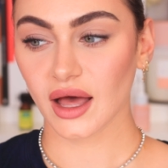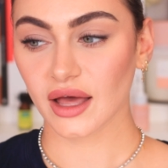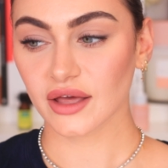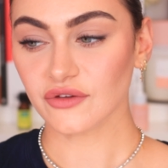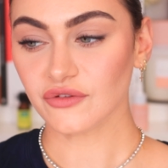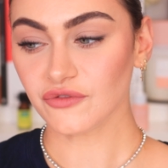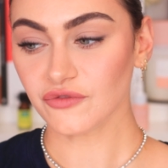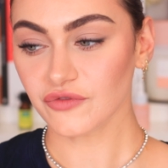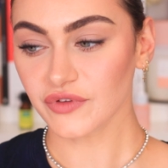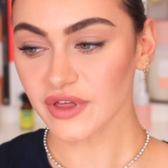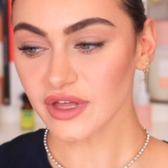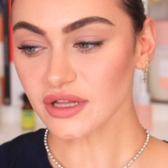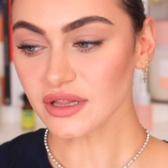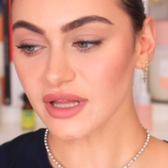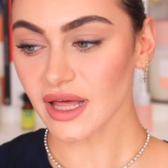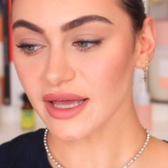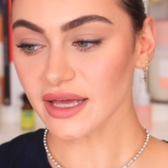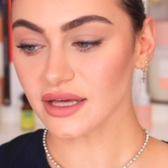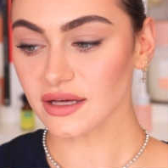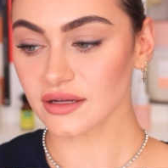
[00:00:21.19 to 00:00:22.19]
I feel
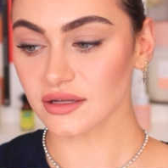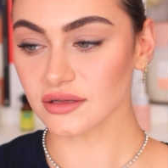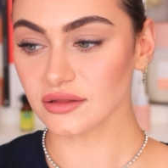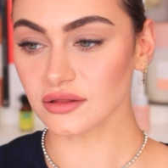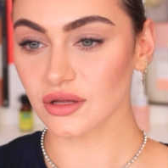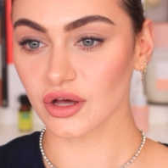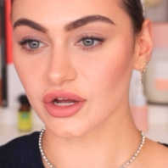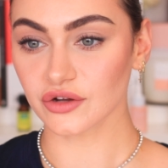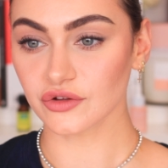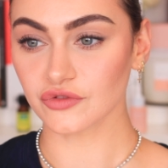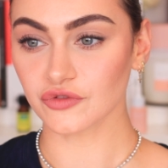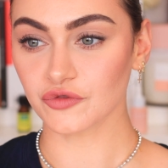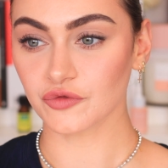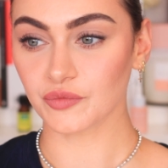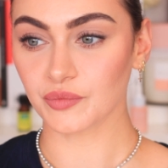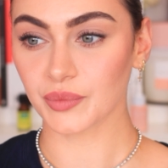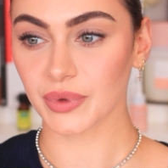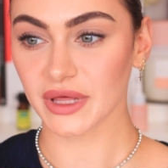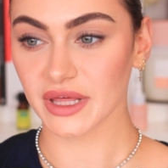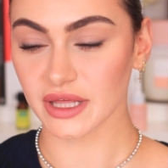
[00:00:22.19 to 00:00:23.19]
like a lot of
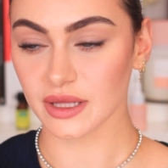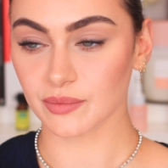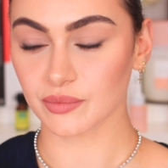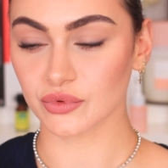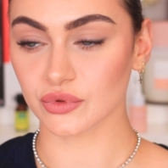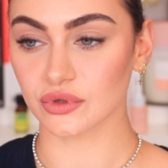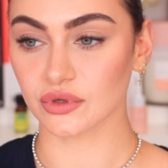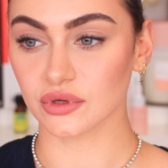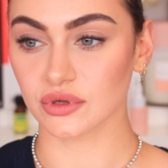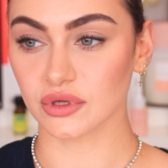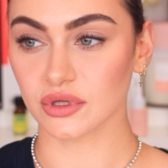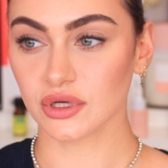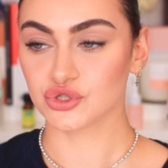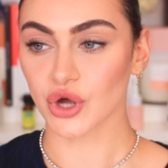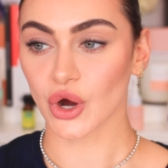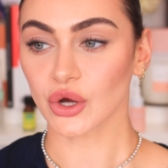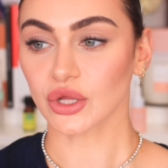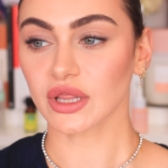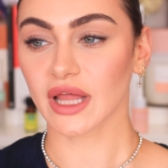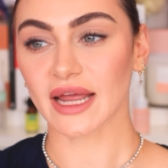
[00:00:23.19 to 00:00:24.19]
people
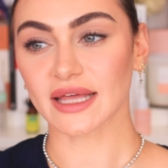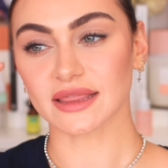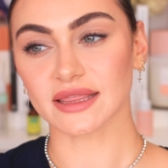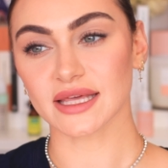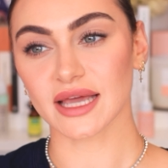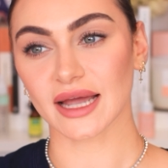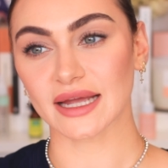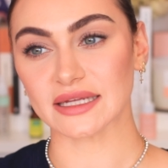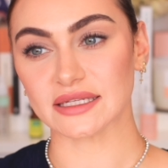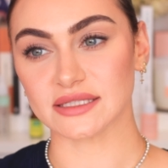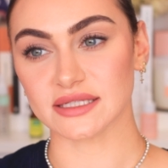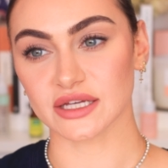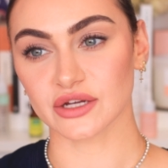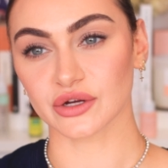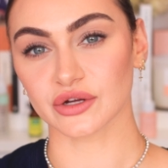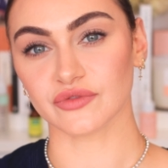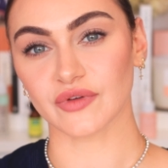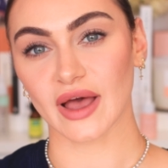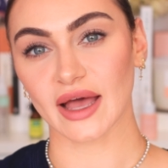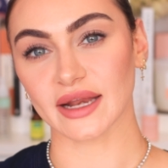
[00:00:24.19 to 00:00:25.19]
don't like the
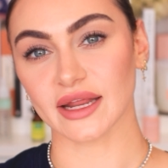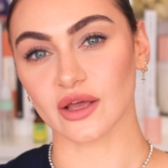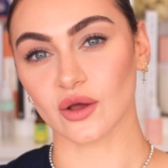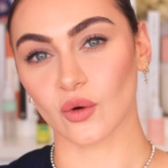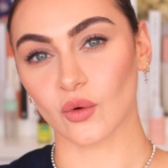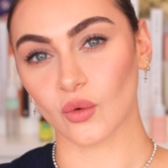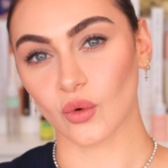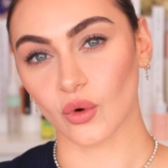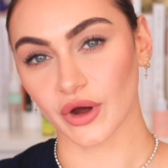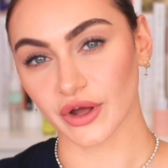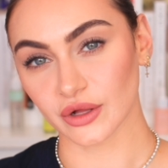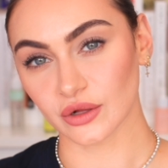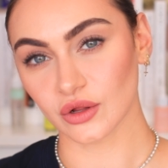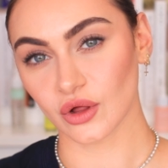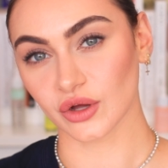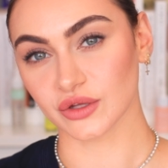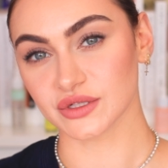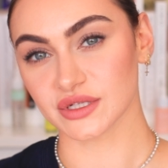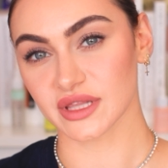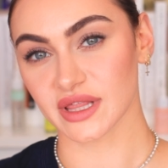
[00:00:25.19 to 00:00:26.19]
idea of adding oil
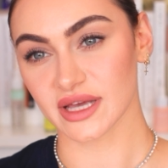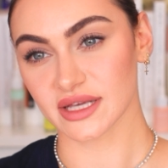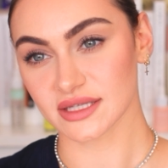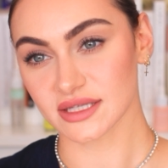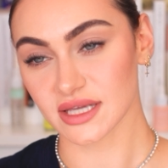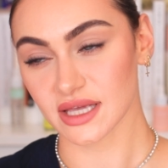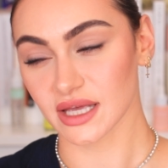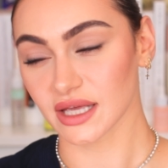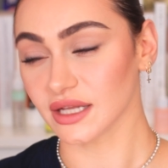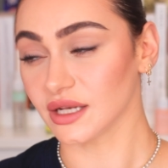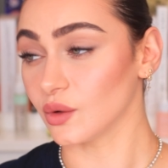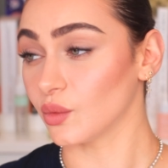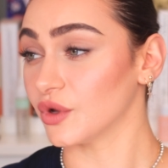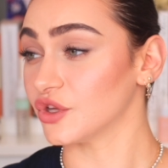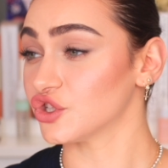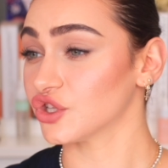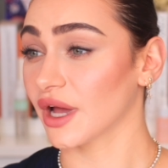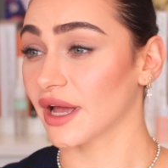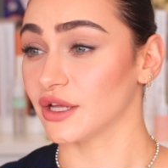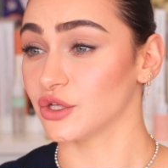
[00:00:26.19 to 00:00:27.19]
onto their skin,
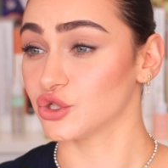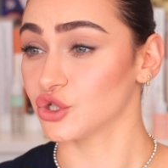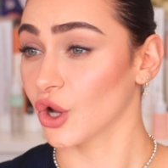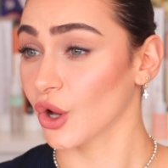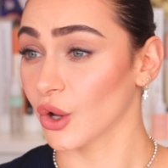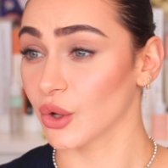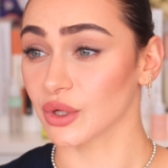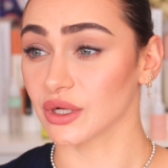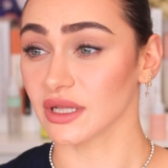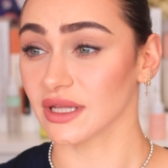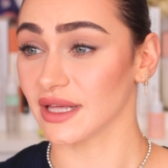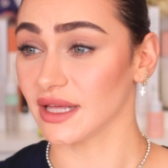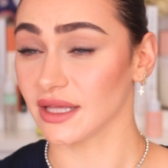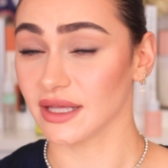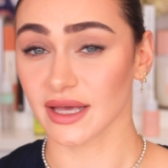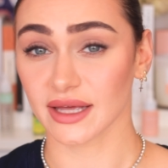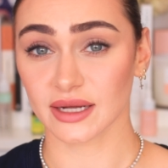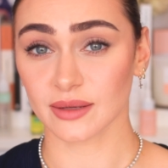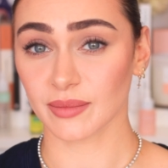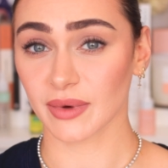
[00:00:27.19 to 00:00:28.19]
which I totally
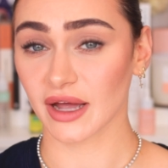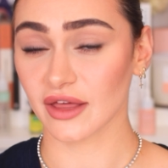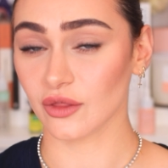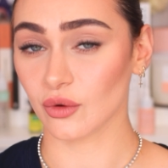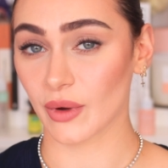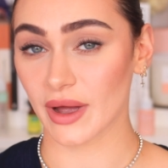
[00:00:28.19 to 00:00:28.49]
get it, by the